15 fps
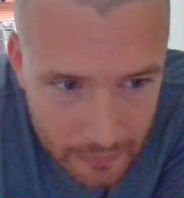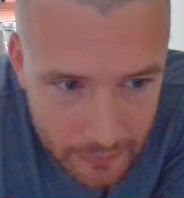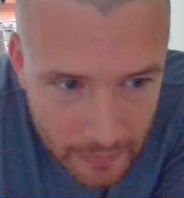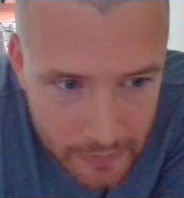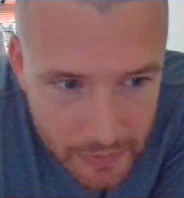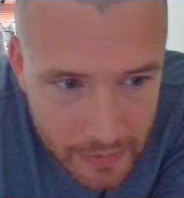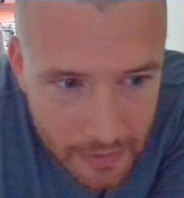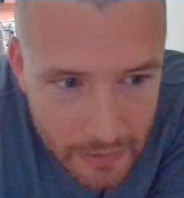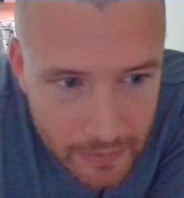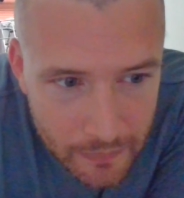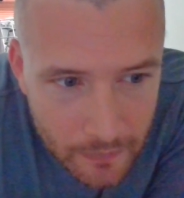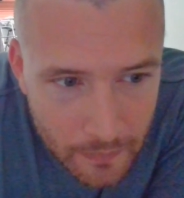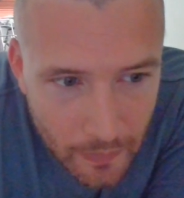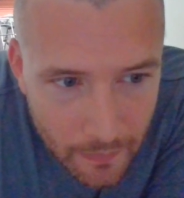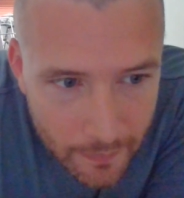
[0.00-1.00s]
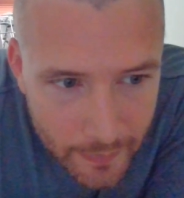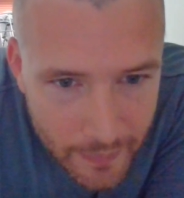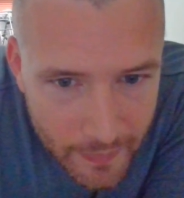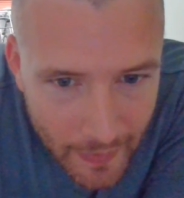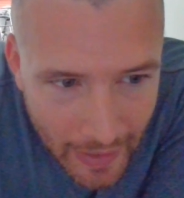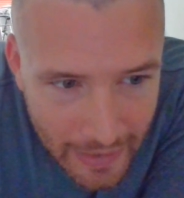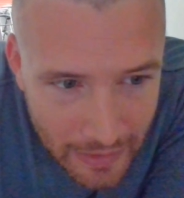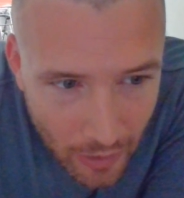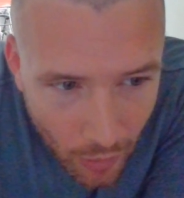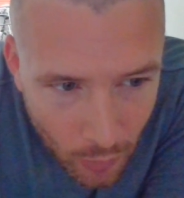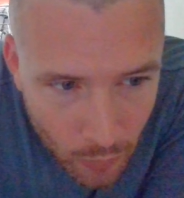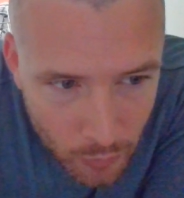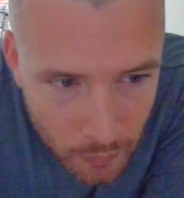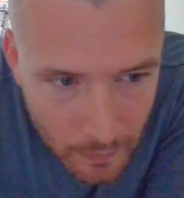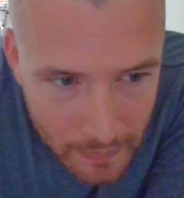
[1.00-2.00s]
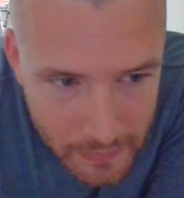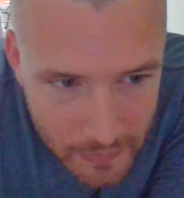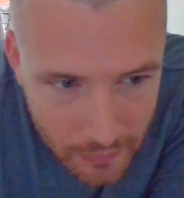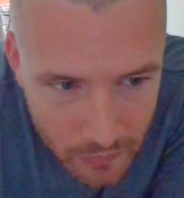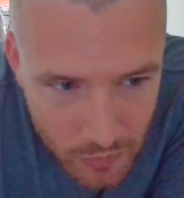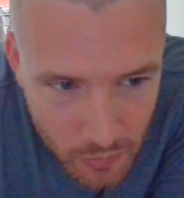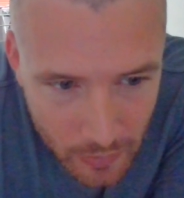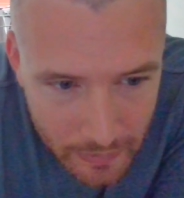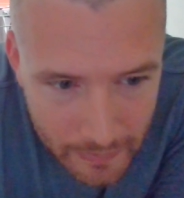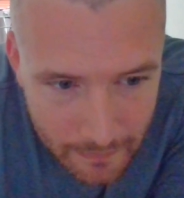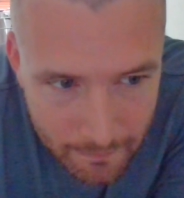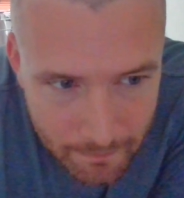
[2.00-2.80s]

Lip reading: they see it that they own this country.